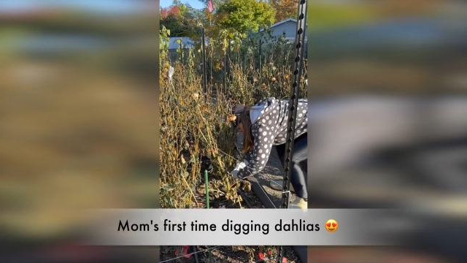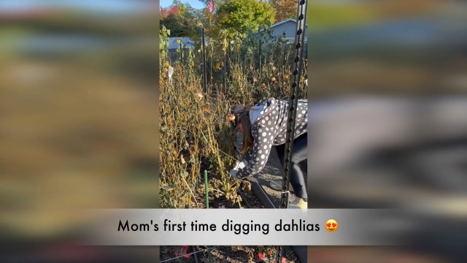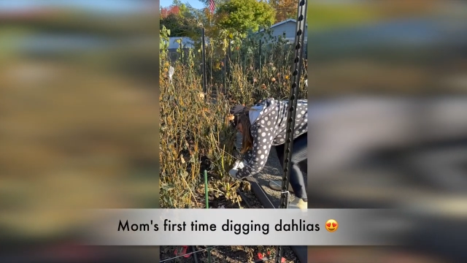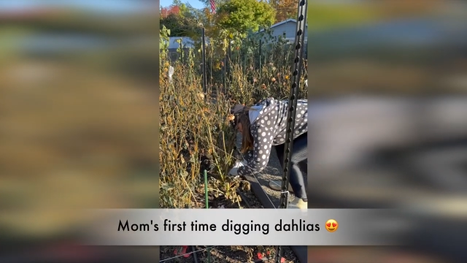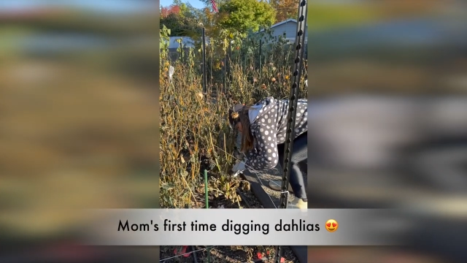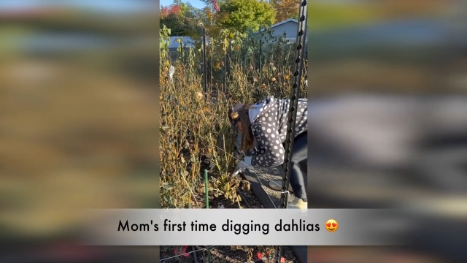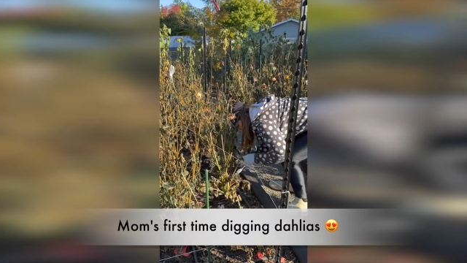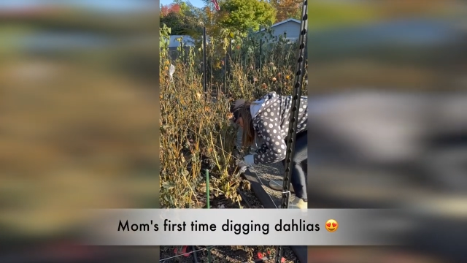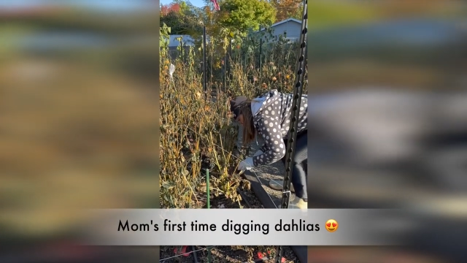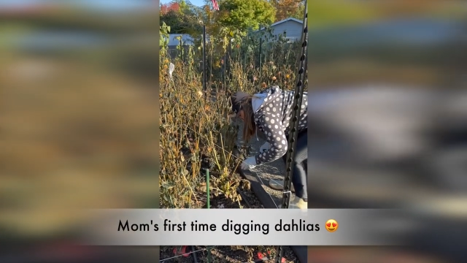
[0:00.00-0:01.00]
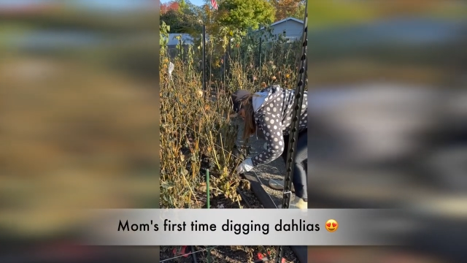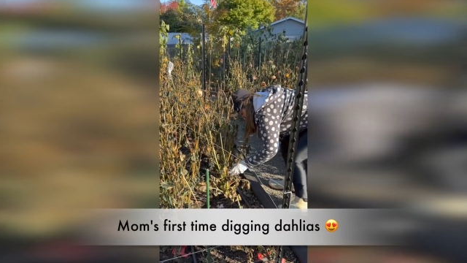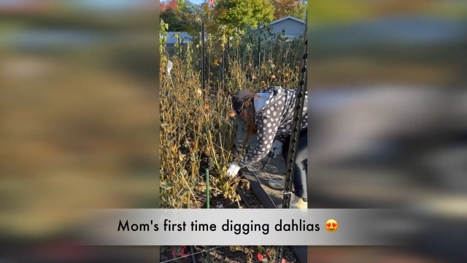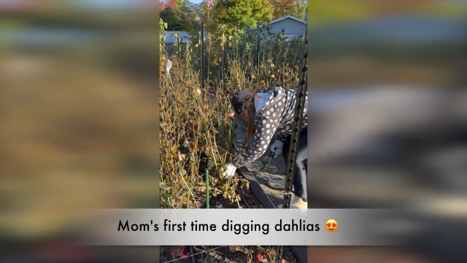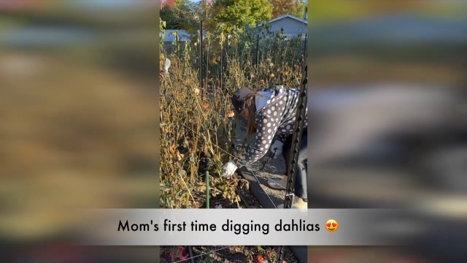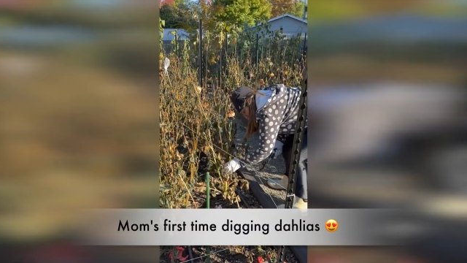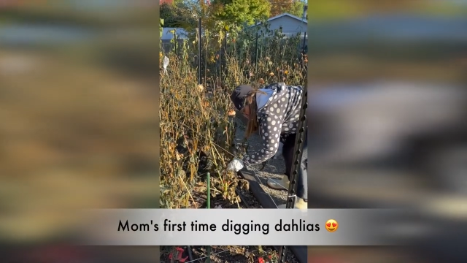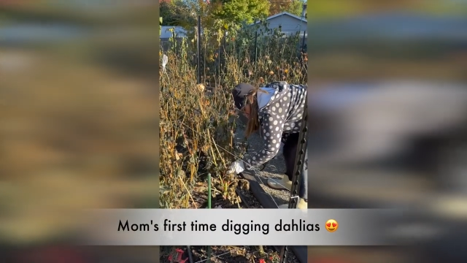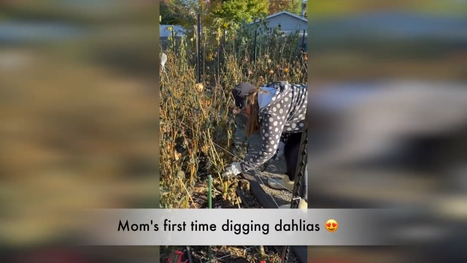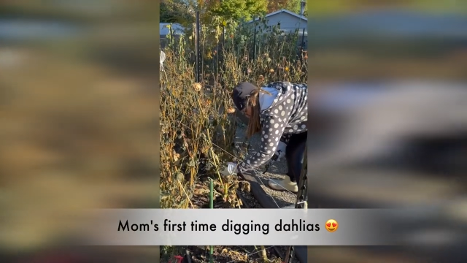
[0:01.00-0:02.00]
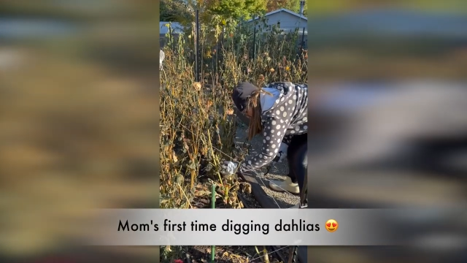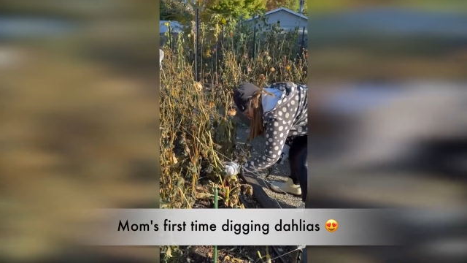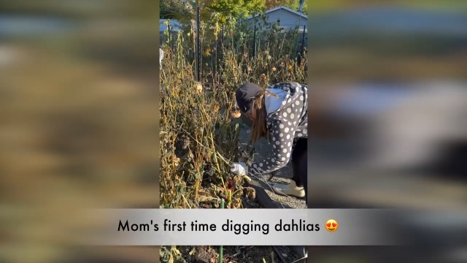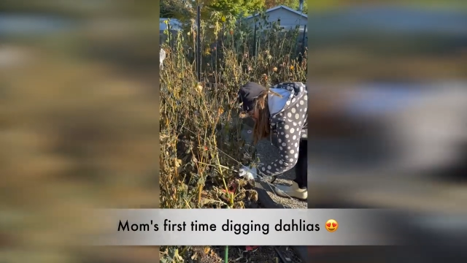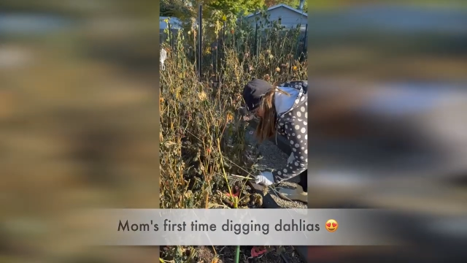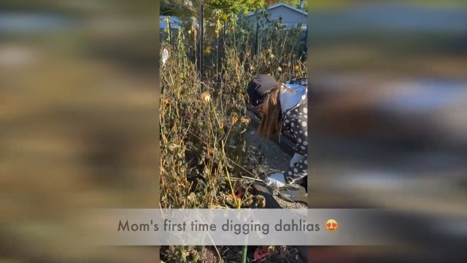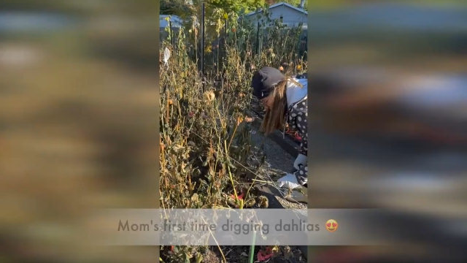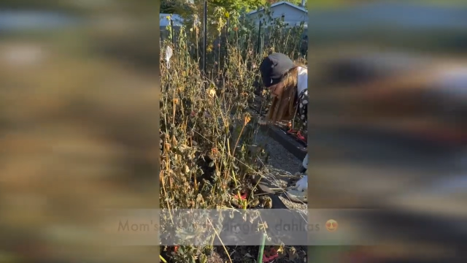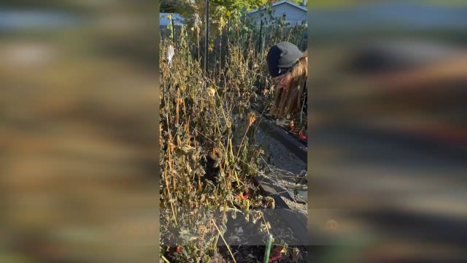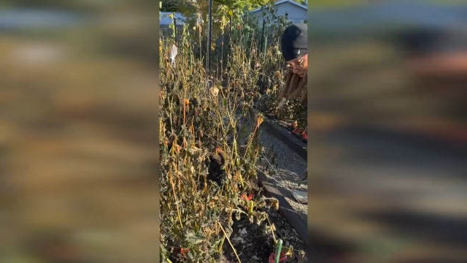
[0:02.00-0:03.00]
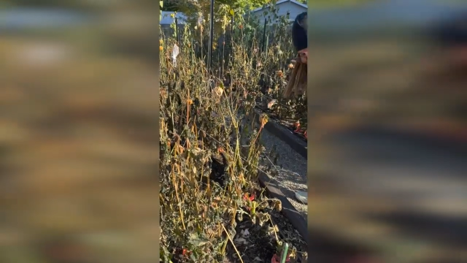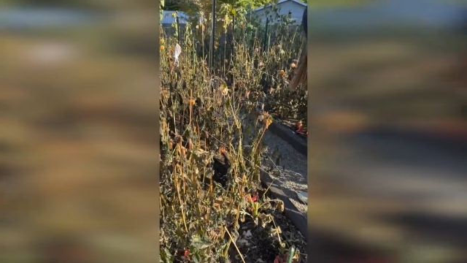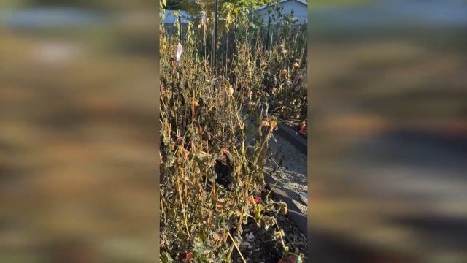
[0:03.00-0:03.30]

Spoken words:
No face is visible, so there are no lips to read.